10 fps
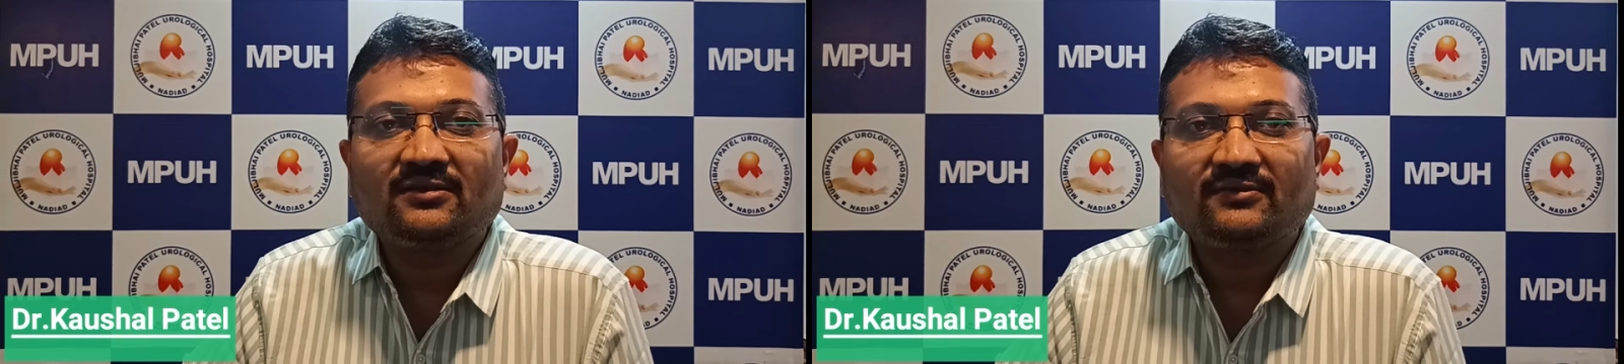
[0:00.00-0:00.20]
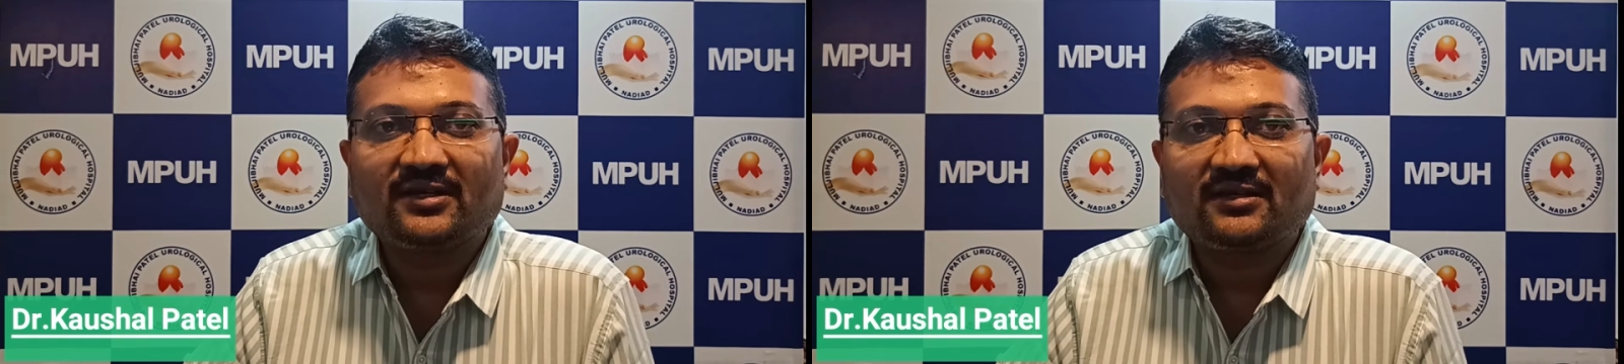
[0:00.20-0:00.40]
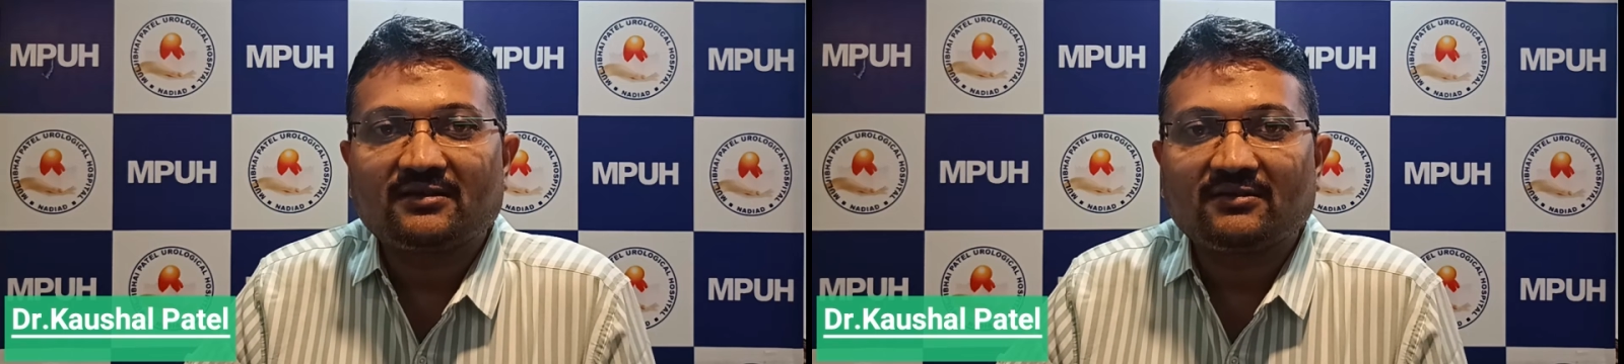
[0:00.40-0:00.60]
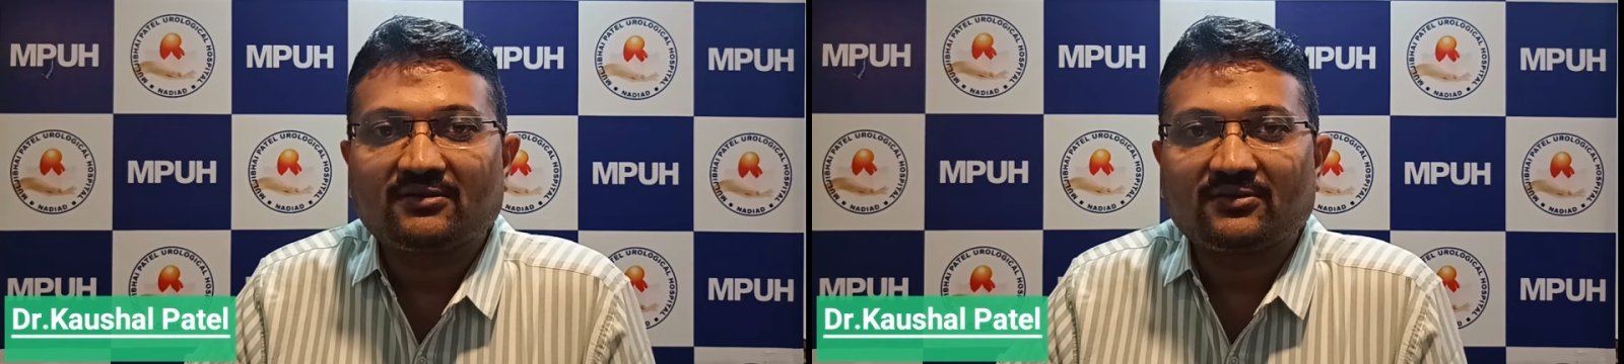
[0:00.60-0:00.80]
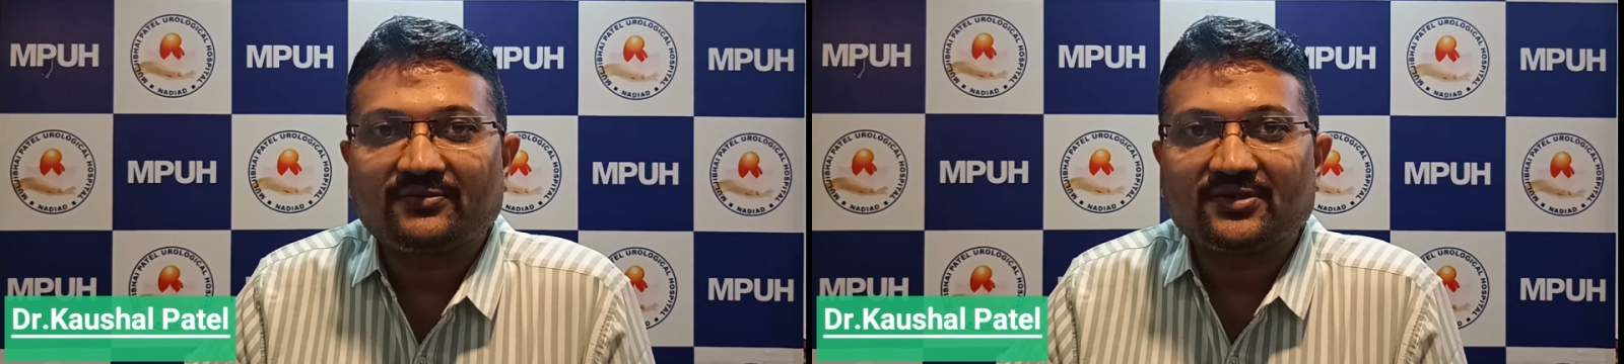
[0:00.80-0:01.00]
we had
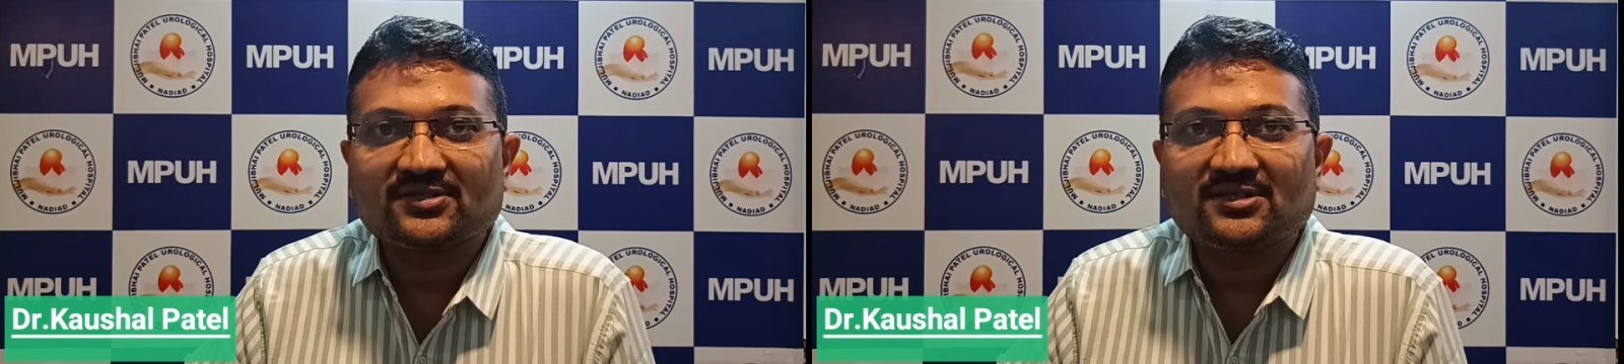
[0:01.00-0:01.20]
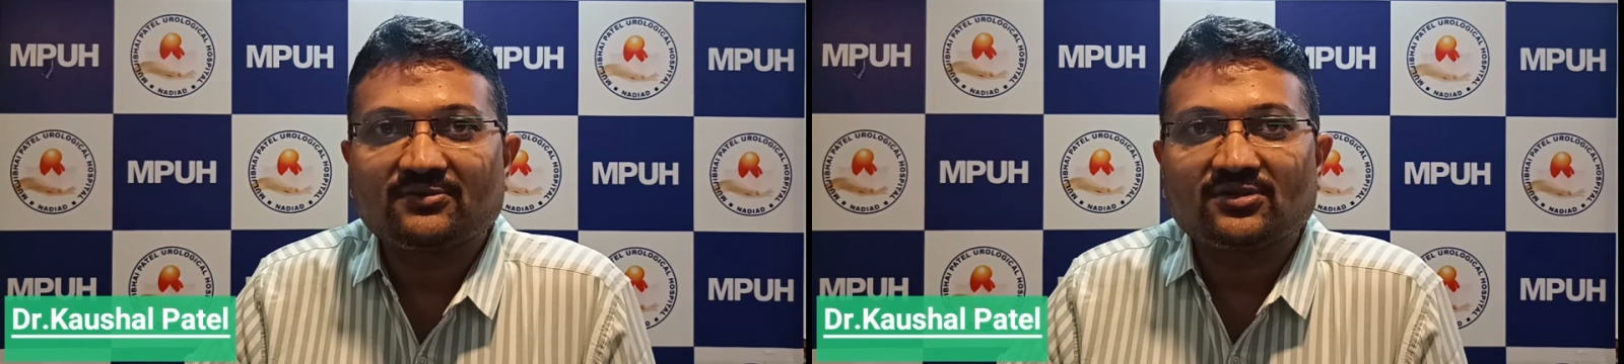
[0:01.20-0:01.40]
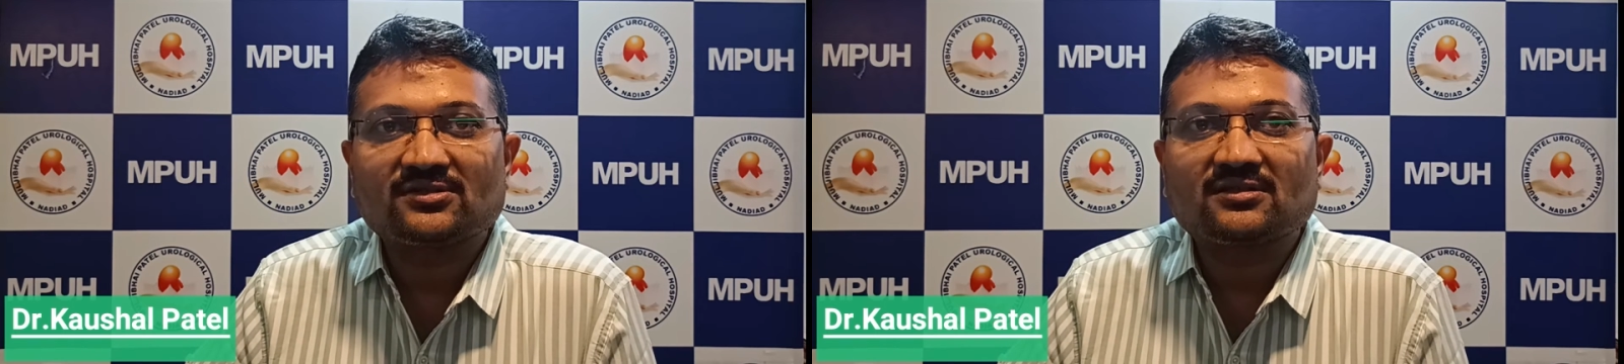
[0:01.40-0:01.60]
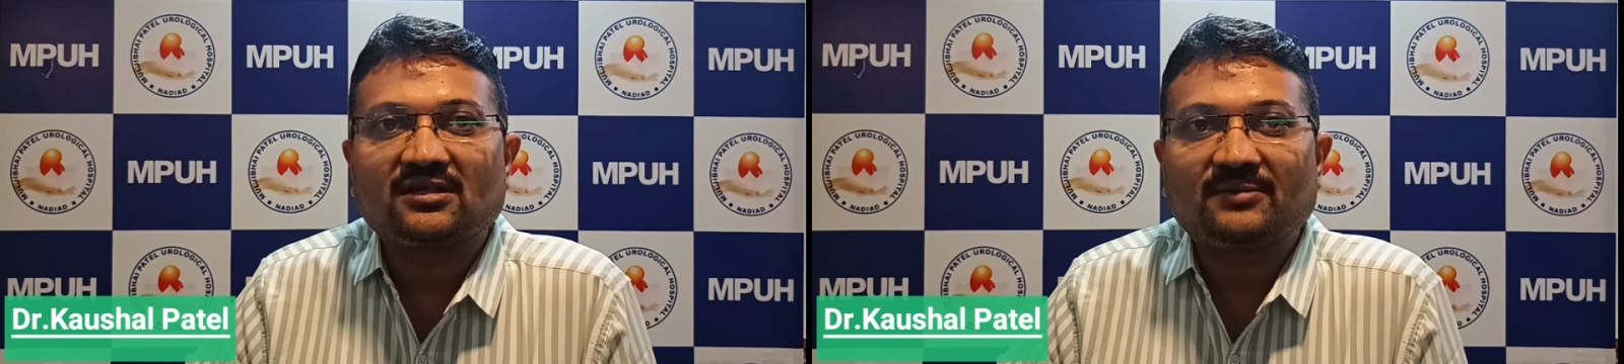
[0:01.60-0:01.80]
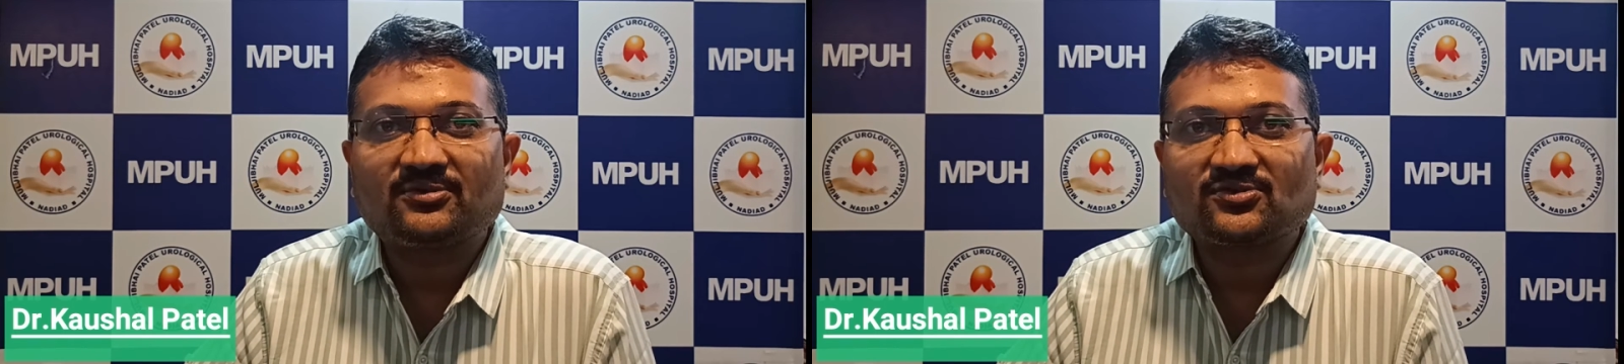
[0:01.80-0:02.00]
on the first day was
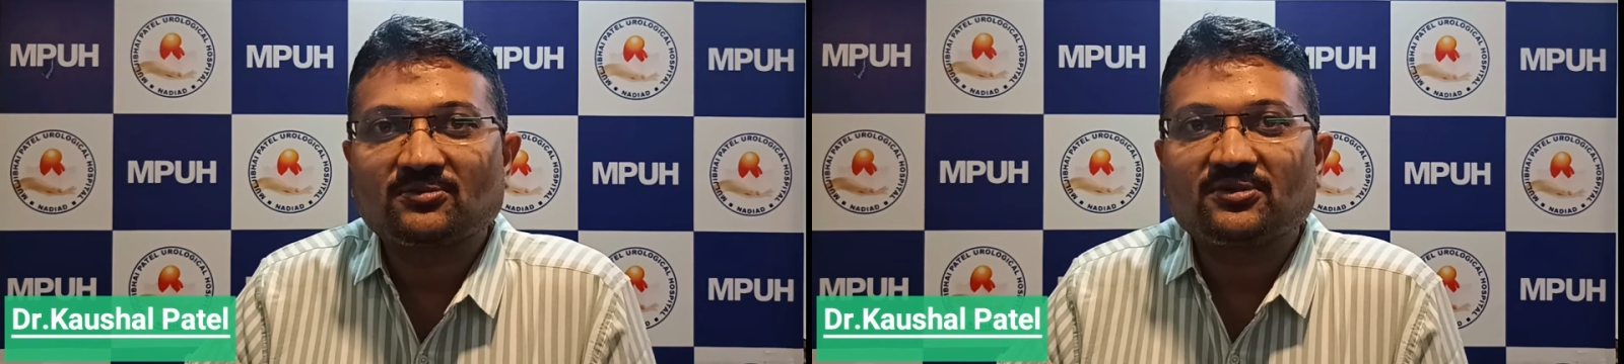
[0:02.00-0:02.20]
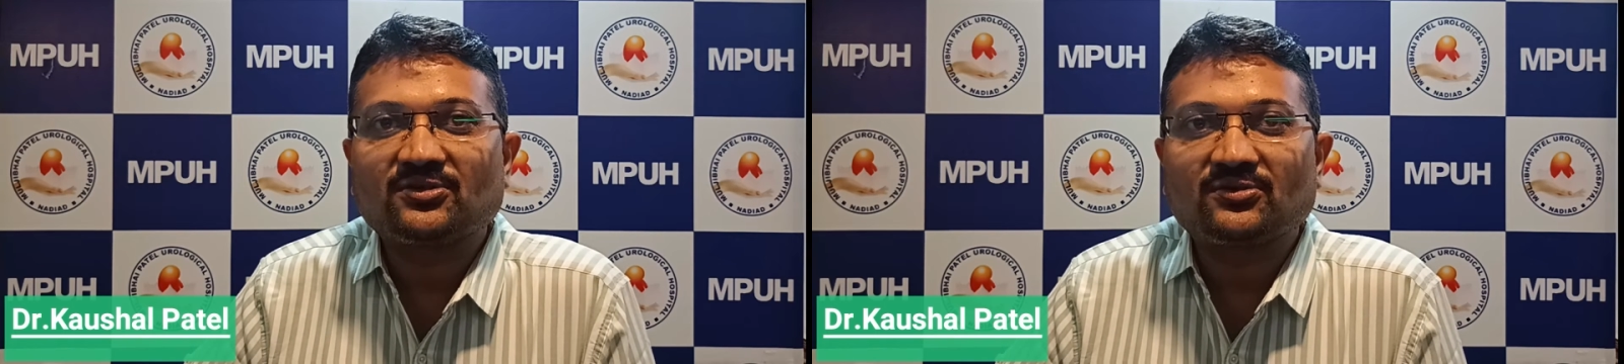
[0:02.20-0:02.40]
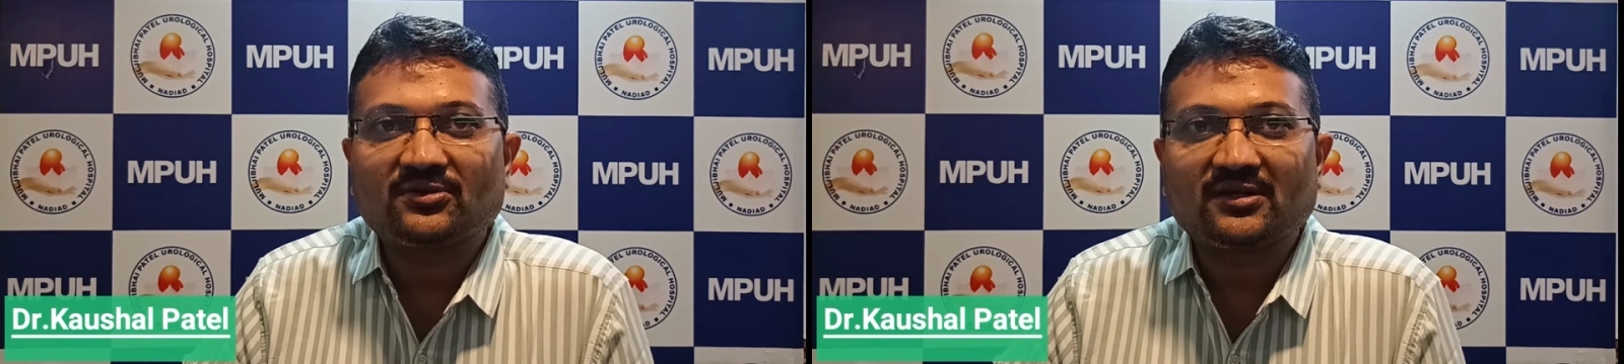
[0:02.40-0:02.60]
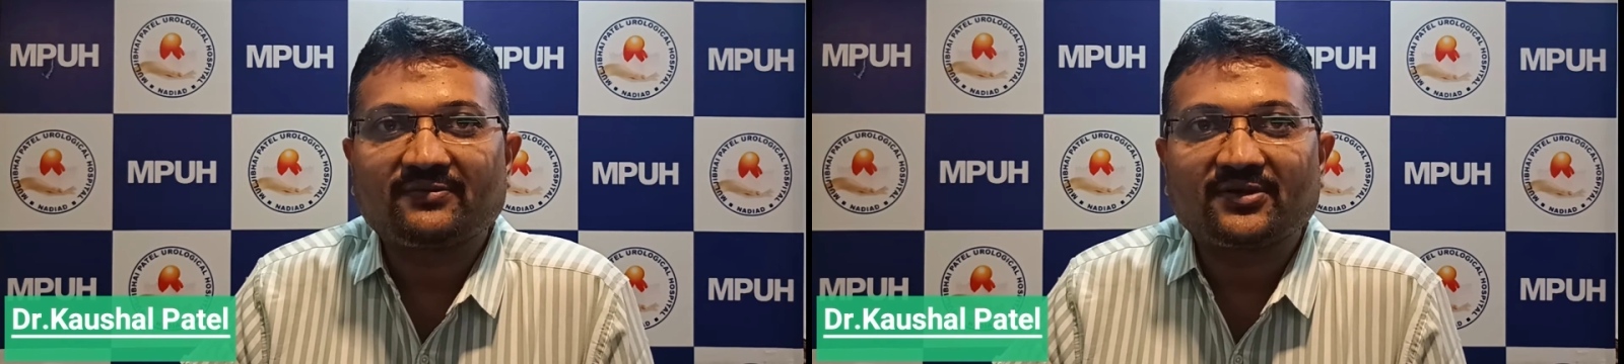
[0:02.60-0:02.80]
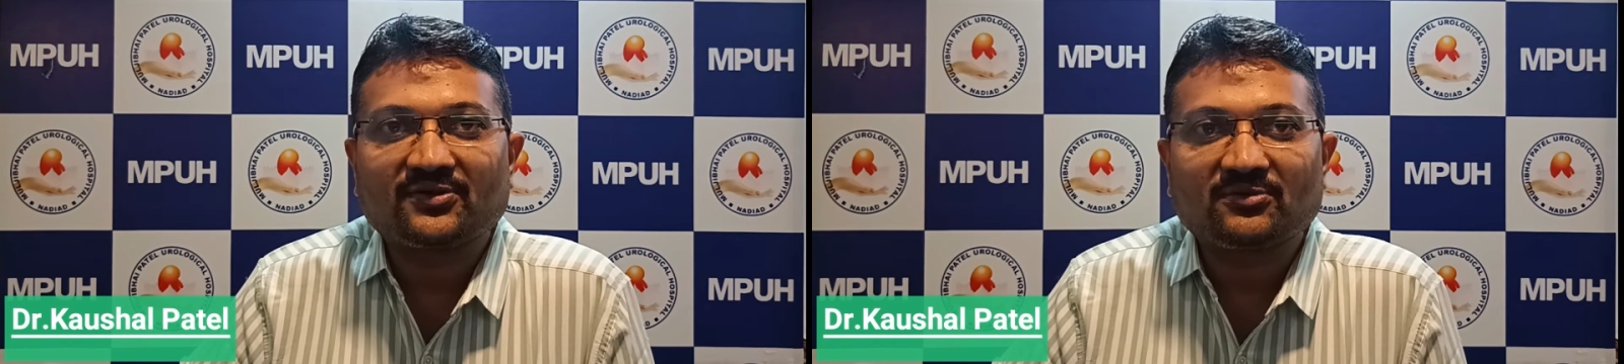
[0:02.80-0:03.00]
laparoscopic donor
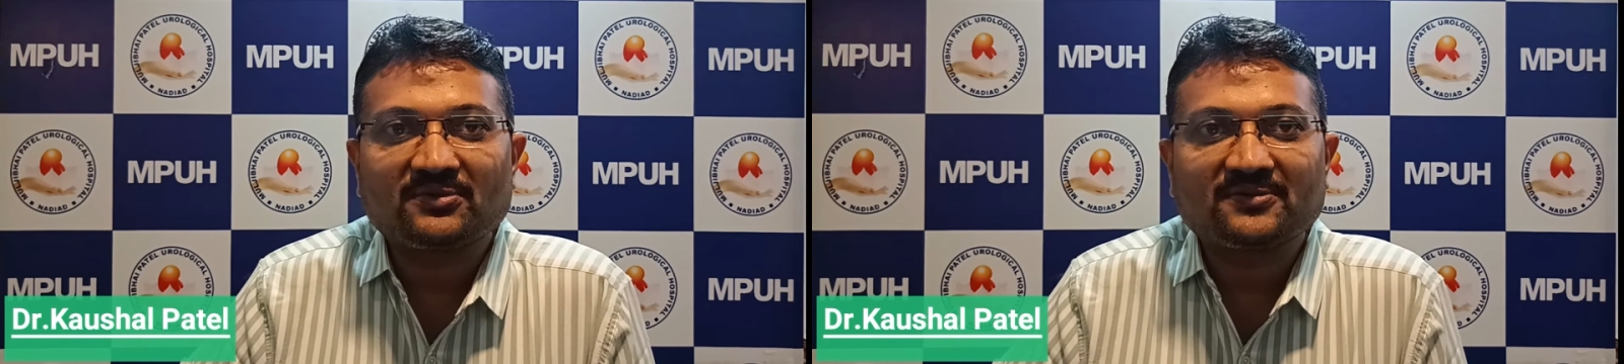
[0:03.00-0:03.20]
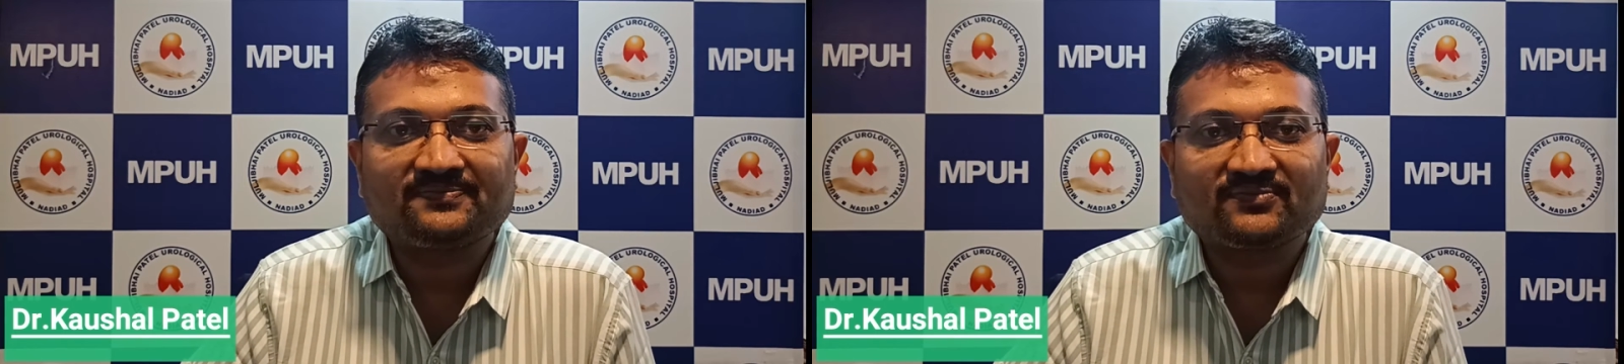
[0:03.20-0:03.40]
nephrectomy.